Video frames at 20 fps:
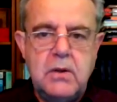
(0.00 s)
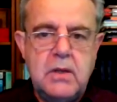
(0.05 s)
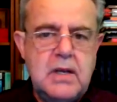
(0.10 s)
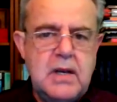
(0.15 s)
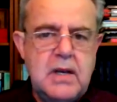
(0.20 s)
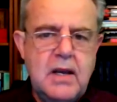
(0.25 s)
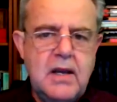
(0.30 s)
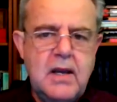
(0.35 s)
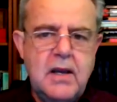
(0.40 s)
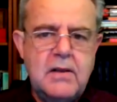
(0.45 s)

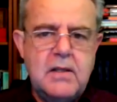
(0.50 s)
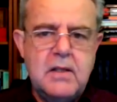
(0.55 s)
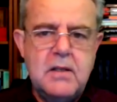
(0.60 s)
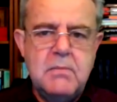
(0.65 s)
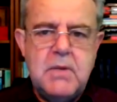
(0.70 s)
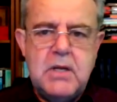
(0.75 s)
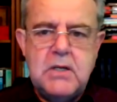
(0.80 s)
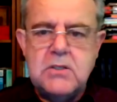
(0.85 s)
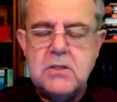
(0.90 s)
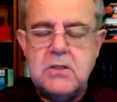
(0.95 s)
And I didn't
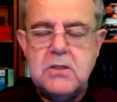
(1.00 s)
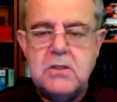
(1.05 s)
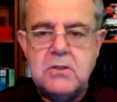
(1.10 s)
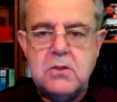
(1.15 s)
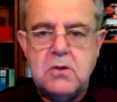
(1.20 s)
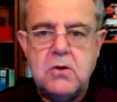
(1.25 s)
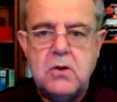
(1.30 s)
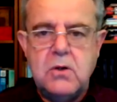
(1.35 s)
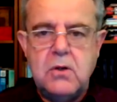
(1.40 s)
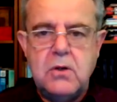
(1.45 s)
mention this
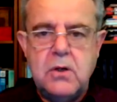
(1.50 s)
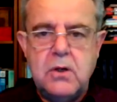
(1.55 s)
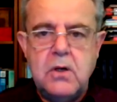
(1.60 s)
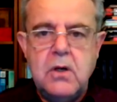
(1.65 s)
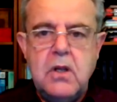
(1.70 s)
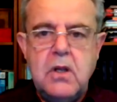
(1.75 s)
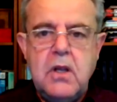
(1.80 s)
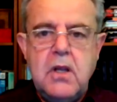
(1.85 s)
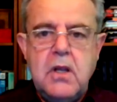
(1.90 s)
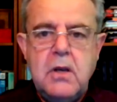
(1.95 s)
earlier,
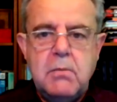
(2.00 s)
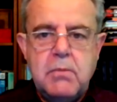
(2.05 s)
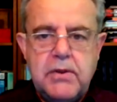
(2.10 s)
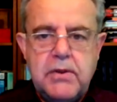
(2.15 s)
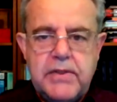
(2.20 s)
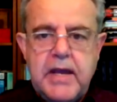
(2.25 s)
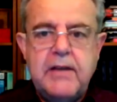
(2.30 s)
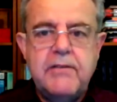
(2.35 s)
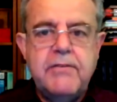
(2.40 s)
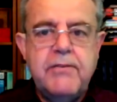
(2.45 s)

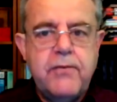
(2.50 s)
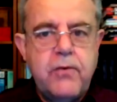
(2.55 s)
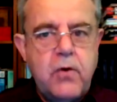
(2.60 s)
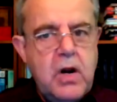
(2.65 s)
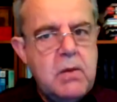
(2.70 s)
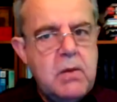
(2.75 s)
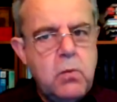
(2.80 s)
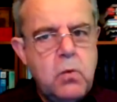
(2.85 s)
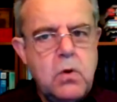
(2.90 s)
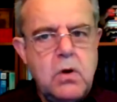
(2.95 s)
but that
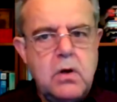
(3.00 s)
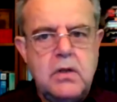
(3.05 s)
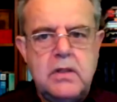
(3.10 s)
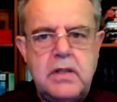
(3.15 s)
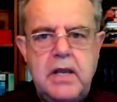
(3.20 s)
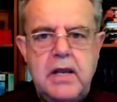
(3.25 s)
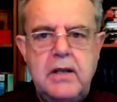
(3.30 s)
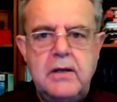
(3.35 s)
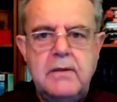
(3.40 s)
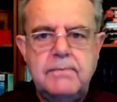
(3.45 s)
framework
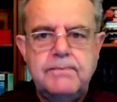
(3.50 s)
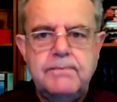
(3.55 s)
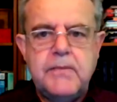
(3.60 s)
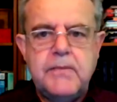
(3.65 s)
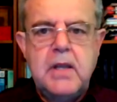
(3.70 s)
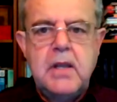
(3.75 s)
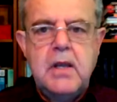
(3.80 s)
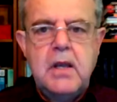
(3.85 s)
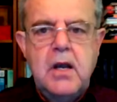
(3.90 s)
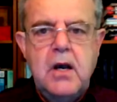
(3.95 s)
then
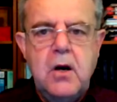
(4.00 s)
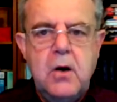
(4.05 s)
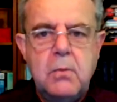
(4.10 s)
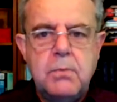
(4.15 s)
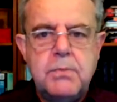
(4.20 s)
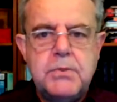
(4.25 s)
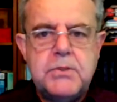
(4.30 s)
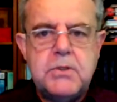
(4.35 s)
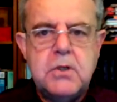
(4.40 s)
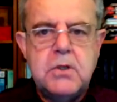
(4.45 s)

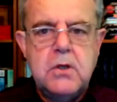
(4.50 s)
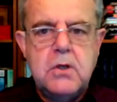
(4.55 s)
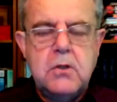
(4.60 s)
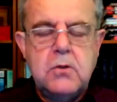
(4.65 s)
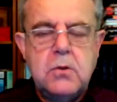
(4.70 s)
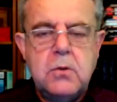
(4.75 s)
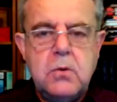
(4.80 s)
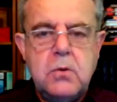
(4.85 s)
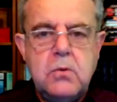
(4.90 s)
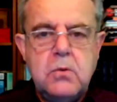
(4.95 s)
helps
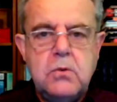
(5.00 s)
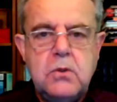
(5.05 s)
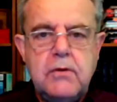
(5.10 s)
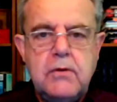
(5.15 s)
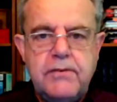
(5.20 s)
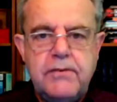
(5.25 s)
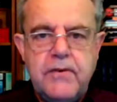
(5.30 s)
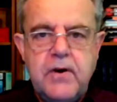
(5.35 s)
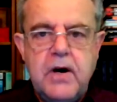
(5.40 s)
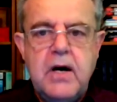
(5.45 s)
to
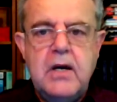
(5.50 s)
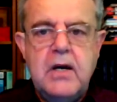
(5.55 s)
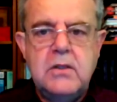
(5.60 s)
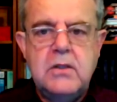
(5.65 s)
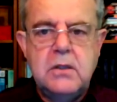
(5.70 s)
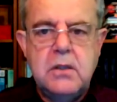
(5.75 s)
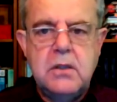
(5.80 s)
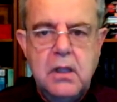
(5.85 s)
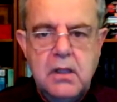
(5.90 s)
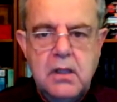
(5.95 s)
define
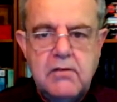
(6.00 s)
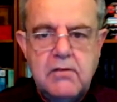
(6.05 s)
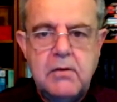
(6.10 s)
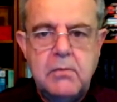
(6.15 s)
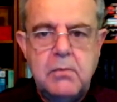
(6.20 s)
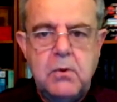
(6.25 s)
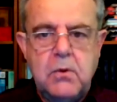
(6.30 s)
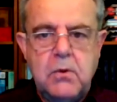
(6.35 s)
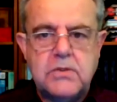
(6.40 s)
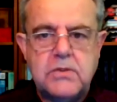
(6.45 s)
the
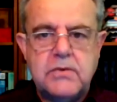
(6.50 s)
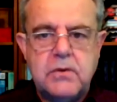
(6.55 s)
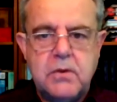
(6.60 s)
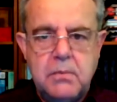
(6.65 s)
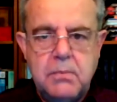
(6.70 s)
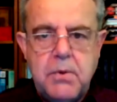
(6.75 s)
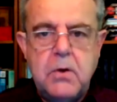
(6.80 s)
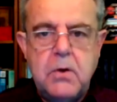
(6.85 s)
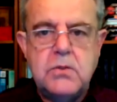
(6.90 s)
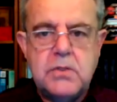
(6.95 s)
deliverables for the
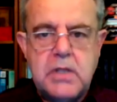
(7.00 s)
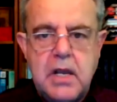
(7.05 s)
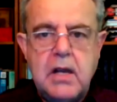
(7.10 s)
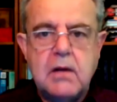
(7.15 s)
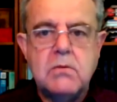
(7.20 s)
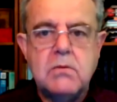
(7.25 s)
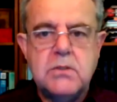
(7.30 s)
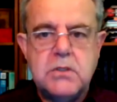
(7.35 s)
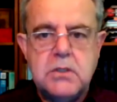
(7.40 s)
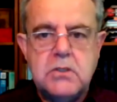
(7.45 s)

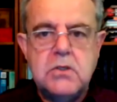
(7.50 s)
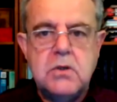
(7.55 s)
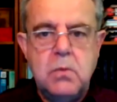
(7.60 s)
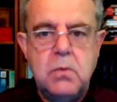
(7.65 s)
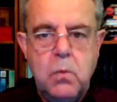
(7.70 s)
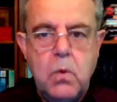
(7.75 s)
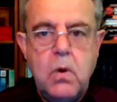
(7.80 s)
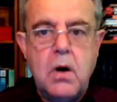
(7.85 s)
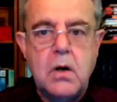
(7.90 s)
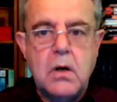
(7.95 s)
post-acquisition
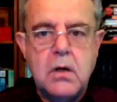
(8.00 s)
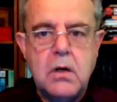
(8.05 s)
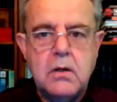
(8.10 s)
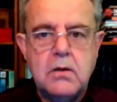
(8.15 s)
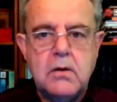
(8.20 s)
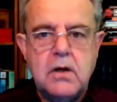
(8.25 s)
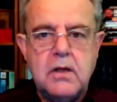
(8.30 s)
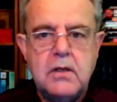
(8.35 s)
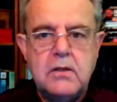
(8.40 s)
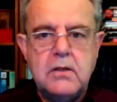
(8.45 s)
work,
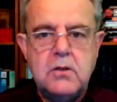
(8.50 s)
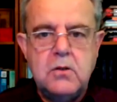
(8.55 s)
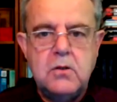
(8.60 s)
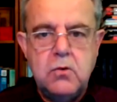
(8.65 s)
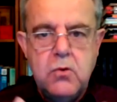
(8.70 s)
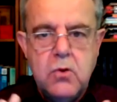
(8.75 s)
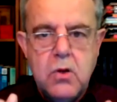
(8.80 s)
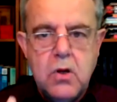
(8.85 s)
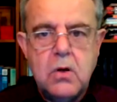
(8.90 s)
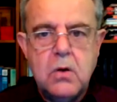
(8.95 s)
right? You
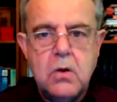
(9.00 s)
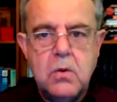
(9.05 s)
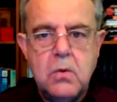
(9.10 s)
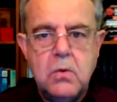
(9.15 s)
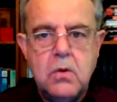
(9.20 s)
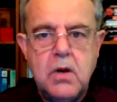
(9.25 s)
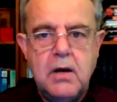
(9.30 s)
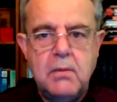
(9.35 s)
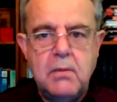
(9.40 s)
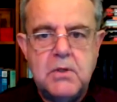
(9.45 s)

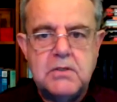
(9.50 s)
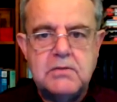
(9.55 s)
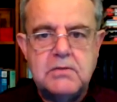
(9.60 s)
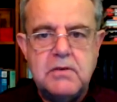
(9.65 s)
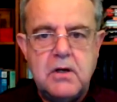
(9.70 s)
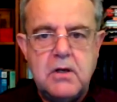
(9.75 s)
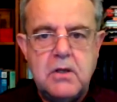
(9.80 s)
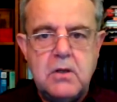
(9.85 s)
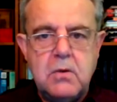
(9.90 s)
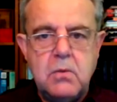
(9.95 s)
know how much
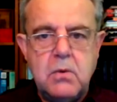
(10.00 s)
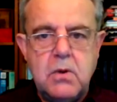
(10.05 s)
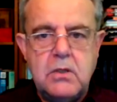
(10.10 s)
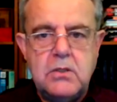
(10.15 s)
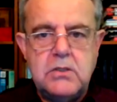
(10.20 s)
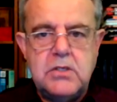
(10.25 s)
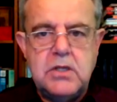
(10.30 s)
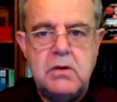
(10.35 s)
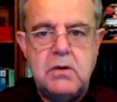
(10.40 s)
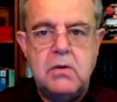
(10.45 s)
value you want to
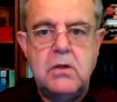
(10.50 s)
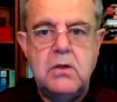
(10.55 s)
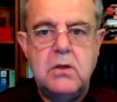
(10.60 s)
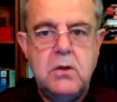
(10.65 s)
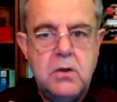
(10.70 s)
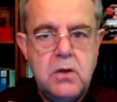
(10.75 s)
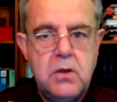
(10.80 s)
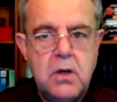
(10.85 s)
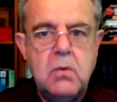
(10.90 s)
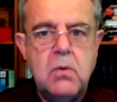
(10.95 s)
generate,
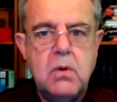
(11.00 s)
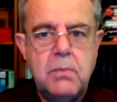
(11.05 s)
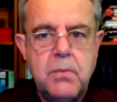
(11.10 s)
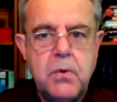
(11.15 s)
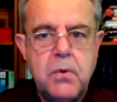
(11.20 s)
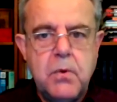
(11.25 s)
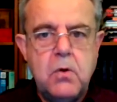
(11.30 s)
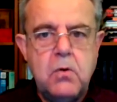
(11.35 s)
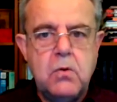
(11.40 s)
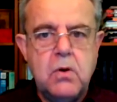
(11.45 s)
you know what
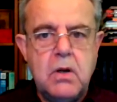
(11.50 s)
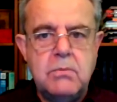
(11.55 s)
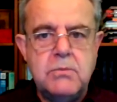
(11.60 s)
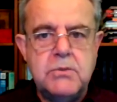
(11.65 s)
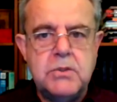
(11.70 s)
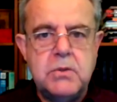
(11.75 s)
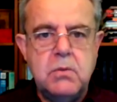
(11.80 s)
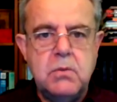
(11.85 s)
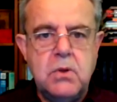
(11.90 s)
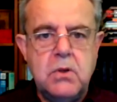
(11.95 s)

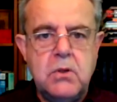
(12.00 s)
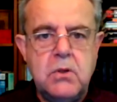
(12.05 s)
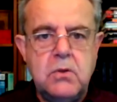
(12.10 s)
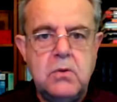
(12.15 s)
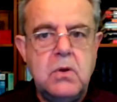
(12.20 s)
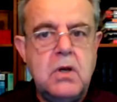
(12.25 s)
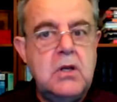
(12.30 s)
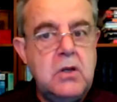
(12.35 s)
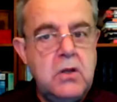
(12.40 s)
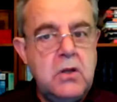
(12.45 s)
programs you want to
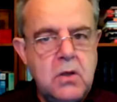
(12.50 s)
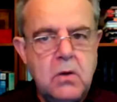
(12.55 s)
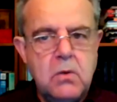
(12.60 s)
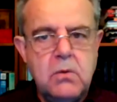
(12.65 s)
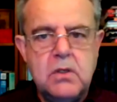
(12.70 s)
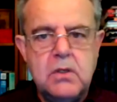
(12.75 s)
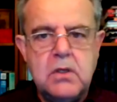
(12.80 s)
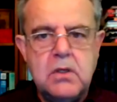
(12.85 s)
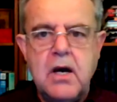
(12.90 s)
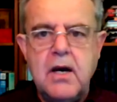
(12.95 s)
do, and you know
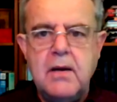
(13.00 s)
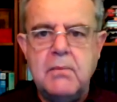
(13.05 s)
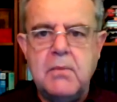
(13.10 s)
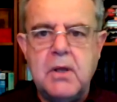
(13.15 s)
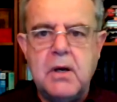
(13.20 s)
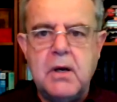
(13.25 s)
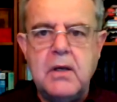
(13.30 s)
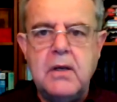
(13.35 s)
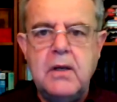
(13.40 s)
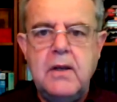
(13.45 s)
the
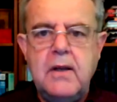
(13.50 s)
timeline.